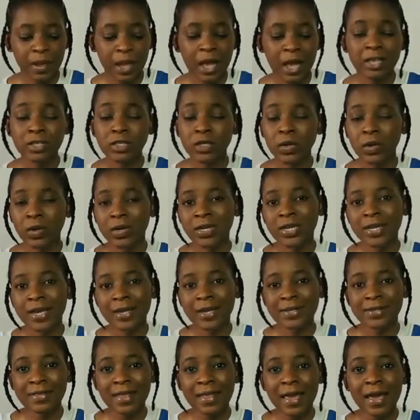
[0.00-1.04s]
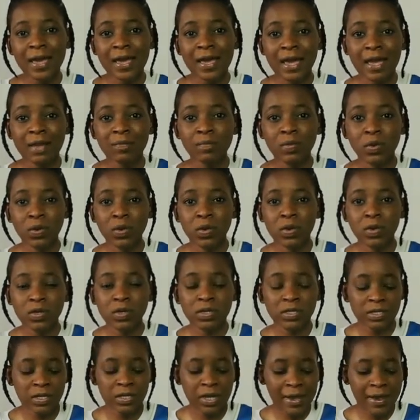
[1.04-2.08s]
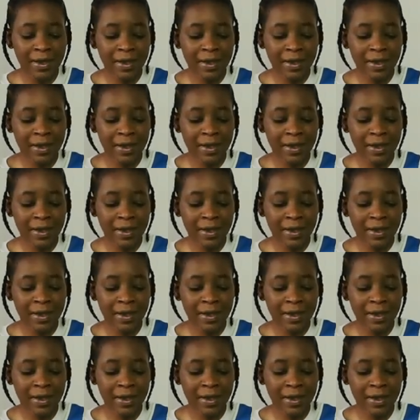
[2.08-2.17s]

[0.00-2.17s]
as holy as they can because